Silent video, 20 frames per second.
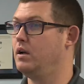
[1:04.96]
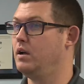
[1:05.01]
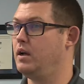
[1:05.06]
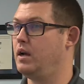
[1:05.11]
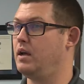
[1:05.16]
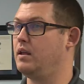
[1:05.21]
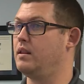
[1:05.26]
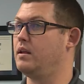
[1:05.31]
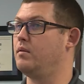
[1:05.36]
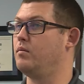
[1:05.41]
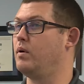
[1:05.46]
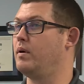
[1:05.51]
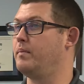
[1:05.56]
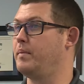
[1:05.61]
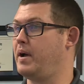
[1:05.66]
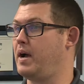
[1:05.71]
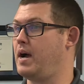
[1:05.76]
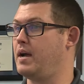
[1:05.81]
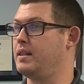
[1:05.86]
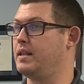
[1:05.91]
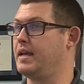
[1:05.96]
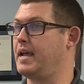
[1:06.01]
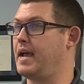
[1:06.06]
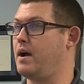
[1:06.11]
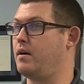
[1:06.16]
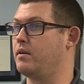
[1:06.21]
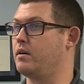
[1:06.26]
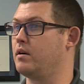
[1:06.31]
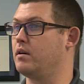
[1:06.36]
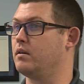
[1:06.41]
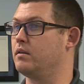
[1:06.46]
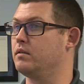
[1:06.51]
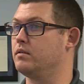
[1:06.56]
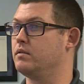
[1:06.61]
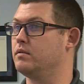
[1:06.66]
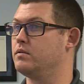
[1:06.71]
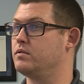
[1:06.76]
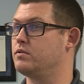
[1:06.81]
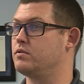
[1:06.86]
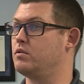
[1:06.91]
He then went behind the counter,
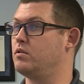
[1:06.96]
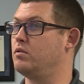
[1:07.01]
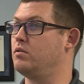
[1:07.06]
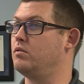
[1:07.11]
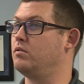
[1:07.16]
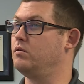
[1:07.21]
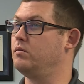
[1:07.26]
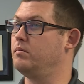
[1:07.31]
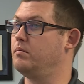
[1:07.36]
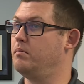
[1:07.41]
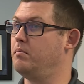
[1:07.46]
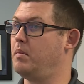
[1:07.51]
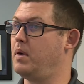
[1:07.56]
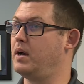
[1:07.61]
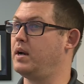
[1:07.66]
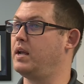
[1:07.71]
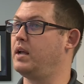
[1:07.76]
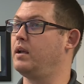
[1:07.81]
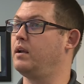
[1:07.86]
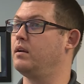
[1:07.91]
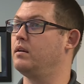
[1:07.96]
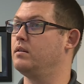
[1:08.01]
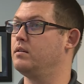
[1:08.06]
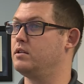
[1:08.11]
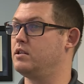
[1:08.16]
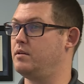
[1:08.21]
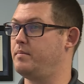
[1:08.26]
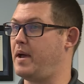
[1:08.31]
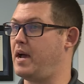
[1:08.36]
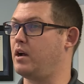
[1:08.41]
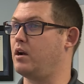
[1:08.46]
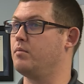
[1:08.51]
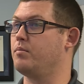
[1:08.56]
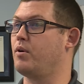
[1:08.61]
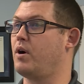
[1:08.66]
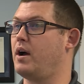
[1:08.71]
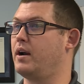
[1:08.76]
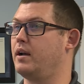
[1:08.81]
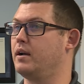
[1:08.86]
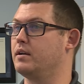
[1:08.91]
stole money, tobacco
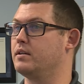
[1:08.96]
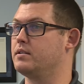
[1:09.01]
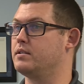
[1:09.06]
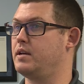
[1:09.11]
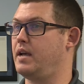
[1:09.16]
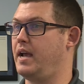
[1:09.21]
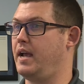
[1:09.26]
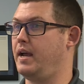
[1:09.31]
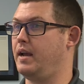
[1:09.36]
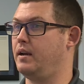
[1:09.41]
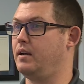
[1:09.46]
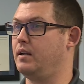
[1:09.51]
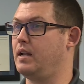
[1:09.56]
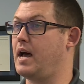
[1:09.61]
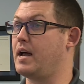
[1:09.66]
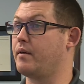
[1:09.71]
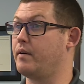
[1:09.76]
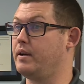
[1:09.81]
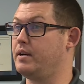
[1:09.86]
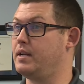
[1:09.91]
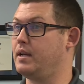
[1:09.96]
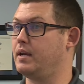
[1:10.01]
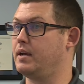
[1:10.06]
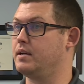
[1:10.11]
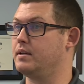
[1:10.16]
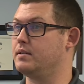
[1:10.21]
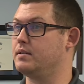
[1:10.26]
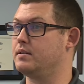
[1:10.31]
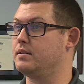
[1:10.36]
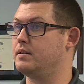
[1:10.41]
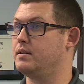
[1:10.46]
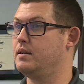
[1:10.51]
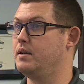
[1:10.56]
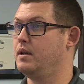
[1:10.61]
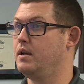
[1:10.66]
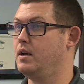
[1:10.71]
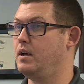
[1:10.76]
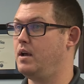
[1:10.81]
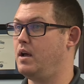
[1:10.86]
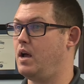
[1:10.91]
products, and lottery tickets.
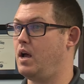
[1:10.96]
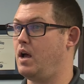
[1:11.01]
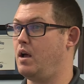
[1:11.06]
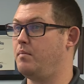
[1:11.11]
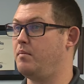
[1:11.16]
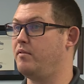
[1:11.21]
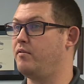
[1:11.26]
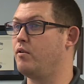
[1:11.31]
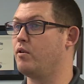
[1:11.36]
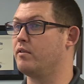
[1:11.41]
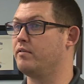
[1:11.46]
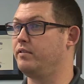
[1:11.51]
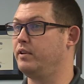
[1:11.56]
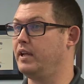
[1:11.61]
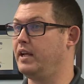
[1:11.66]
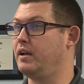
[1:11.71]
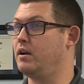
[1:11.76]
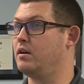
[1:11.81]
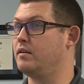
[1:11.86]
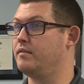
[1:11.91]
Before fleeing on